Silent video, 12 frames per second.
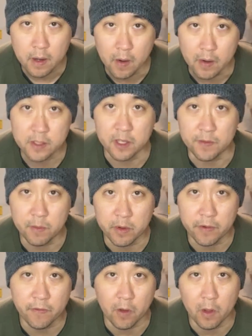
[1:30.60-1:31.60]
Alright, so if you
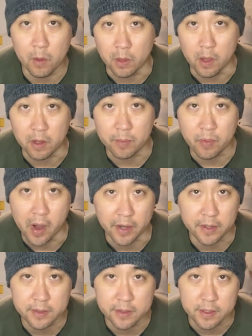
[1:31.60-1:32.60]
want to follow along and
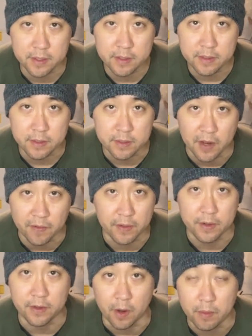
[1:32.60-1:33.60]
practice this, you
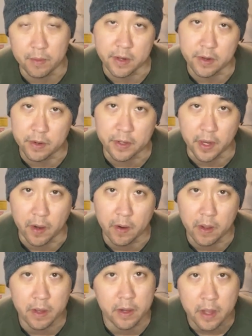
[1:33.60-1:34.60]
definitely don't need your gear
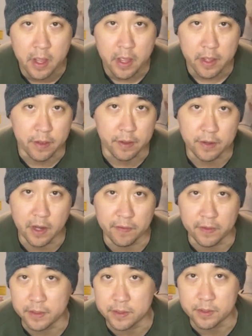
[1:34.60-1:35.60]
on. You can
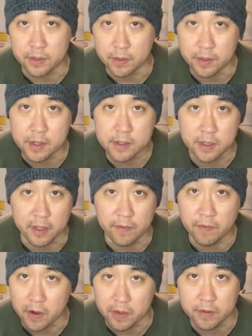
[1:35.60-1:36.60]
definitely just do this like in
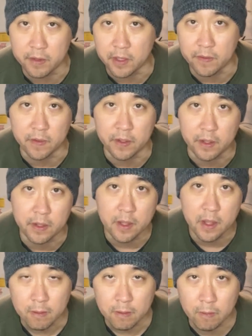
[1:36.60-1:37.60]
front of the TV
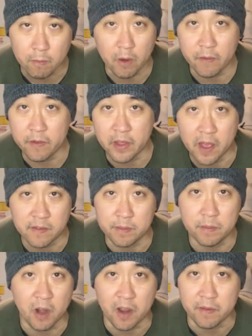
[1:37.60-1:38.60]
or wherever you have
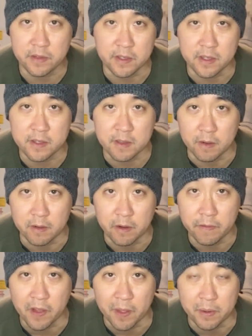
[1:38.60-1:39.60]
some privacy so
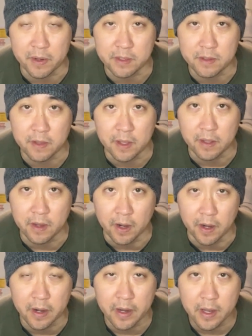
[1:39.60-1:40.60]
your family doesn't think
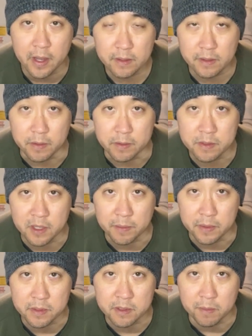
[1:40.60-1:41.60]
you're doing
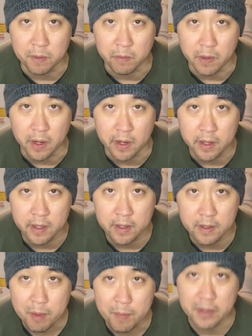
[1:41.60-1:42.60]
something super weird.
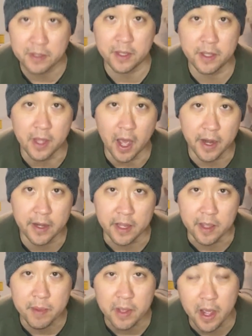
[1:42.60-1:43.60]
Basically, the
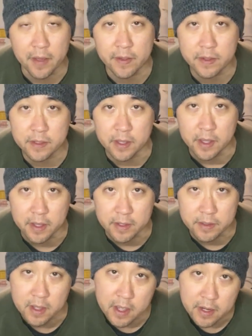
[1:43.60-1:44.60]
idea behind this
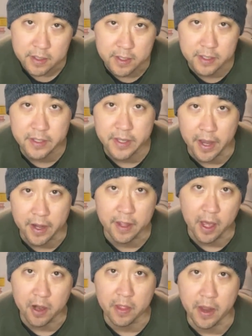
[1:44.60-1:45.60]
is just
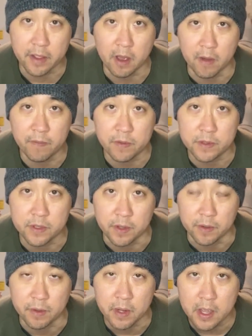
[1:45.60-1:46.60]
getting out of that comfort
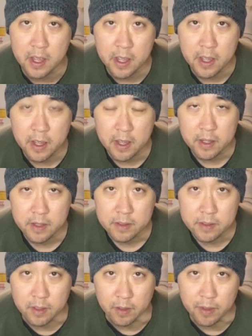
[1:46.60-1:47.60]
zone.
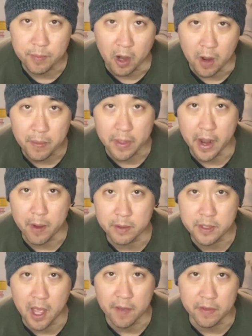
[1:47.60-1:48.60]
So the problem that I
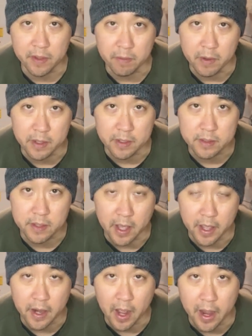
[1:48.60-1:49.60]
was having was
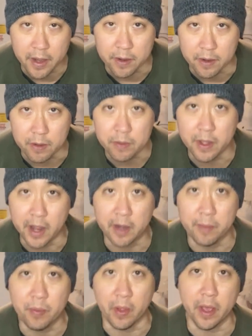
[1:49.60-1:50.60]
that I knew that I
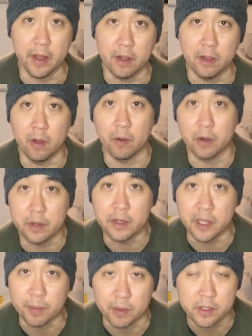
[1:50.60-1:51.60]
can play in a lower,
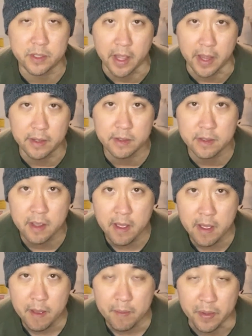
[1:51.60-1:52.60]
deeper stance,
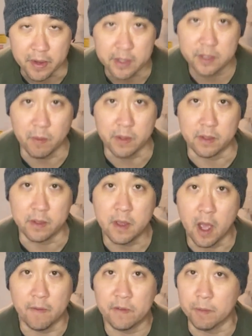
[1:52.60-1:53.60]
but it just wasn't
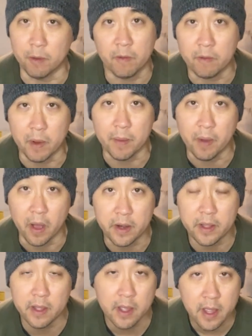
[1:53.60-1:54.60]
comfortable for my
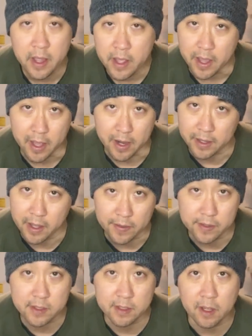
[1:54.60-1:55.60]
body. And again,
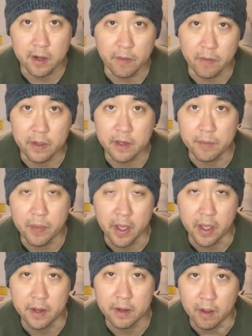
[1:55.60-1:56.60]
this is going to really
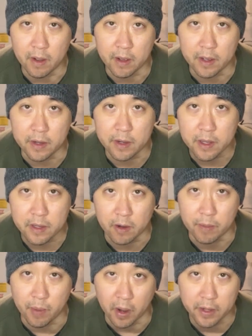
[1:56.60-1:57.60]
depend on
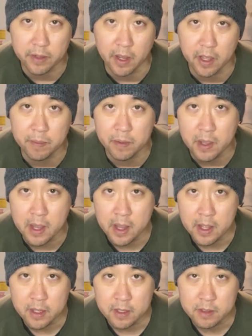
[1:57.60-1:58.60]
your body type.
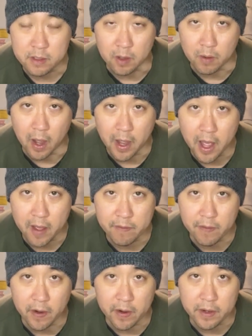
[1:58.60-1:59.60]
So I
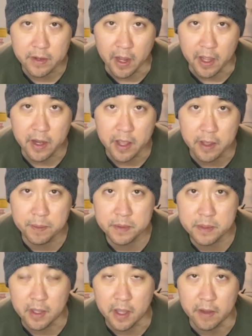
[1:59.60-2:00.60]
have very tight
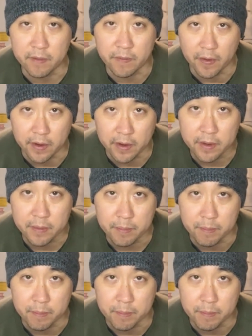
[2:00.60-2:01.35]
hips and very